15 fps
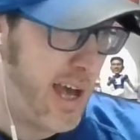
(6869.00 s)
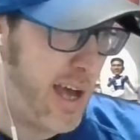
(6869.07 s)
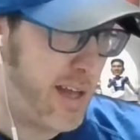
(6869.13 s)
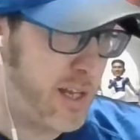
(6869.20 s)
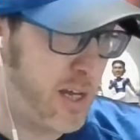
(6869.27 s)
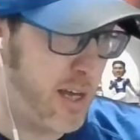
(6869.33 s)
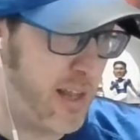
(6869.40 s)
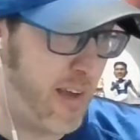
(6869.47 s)

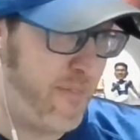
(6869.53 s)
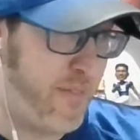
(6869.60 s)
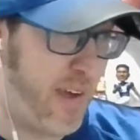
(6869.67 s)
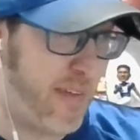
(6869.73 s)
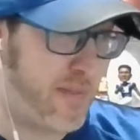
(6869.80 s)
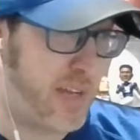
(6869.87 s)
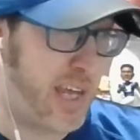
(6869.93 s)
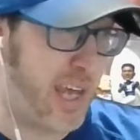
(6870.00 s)
To the
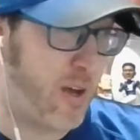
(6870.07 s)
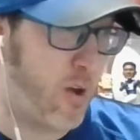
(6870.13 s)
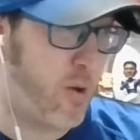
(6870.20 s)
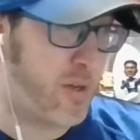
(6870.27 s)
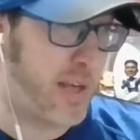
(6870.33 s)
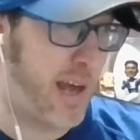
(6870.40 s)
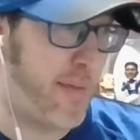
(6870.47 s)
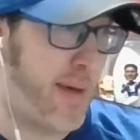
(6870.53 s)
15.
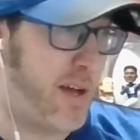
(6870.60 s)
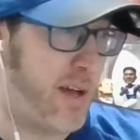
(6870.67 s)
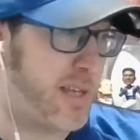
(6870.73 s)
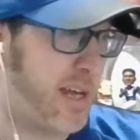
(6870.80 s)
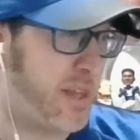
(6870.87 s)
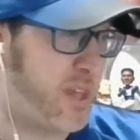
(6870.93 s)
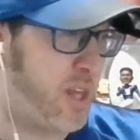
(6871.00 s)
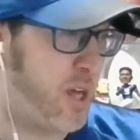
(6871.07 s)
Goes out of bounds
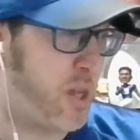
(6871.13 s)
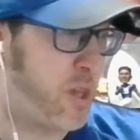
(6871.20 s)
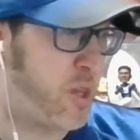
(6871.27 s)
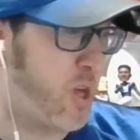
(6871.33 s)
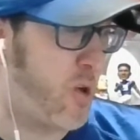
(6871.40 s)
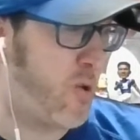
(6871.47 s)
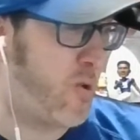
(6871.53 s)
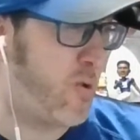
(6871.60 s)
at the
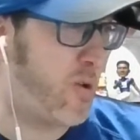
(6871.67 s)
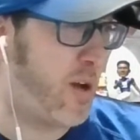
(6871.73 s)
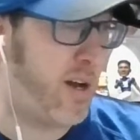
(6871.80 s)
third.